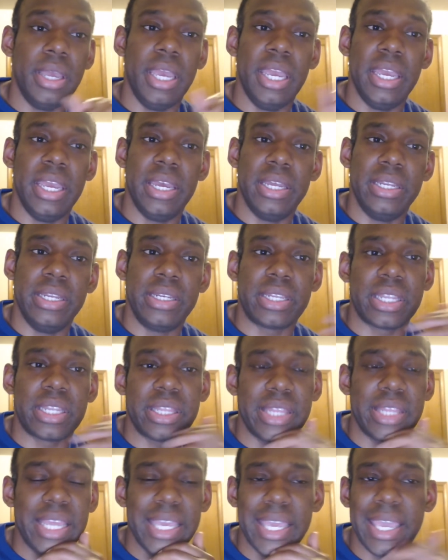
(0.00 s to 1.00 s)
and
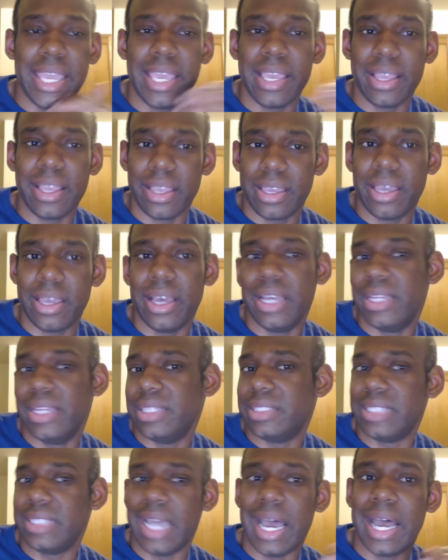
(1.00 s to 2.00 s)
they can't cut
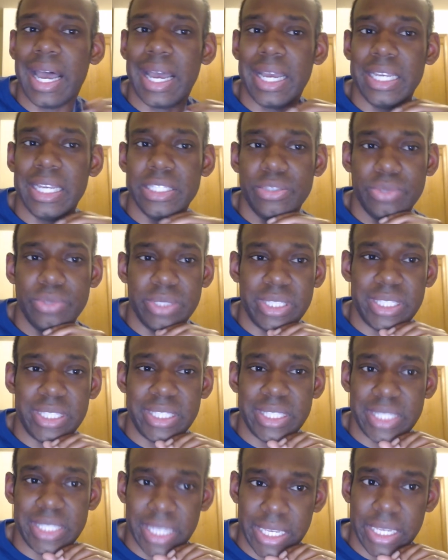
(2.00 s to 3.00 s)
ties with
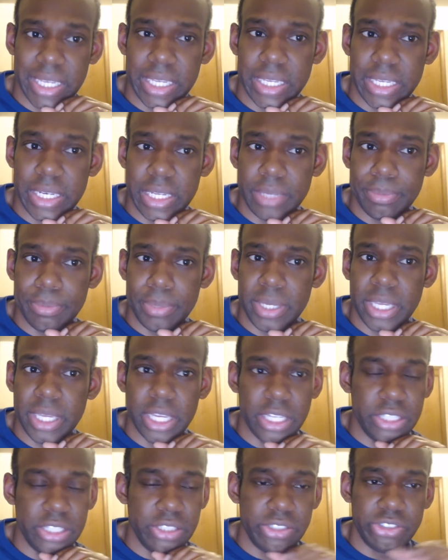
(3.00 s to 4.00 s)
Cid
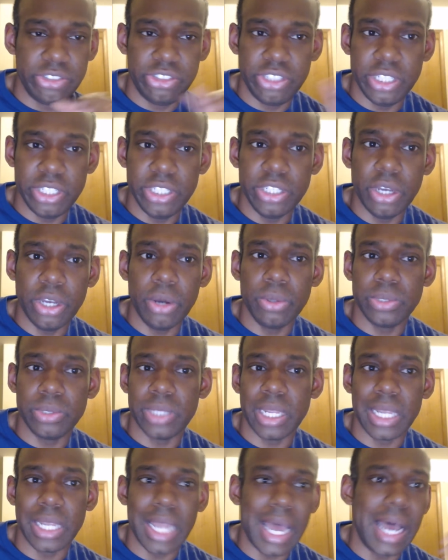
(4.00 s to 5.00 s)
because she knows
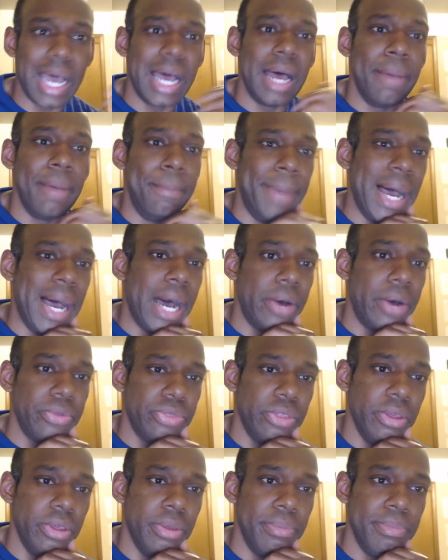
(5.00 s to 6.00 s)
a lot
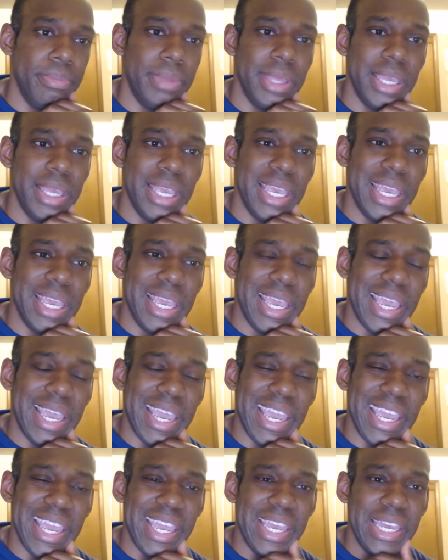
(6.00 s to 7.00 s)
about them
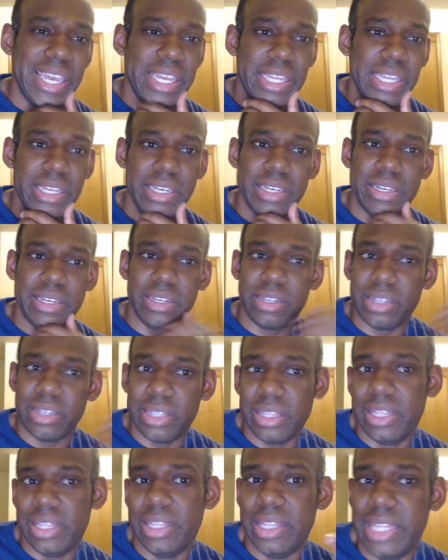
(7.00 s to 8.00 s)
and
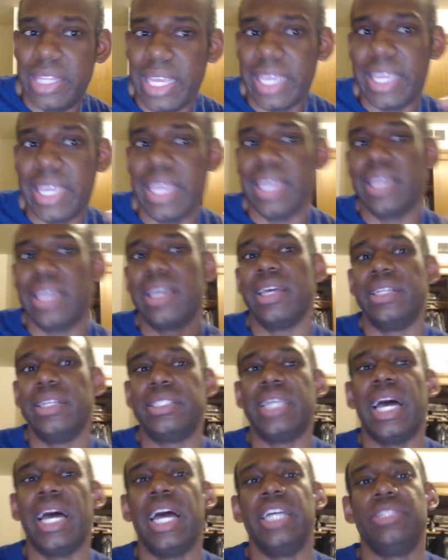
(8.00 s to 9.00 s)
they can't
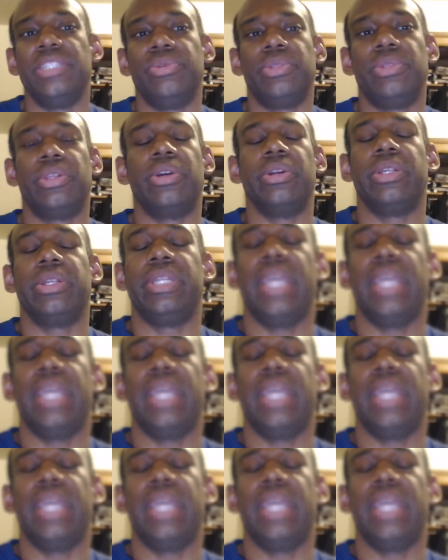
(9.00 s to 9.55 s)
cut ties with her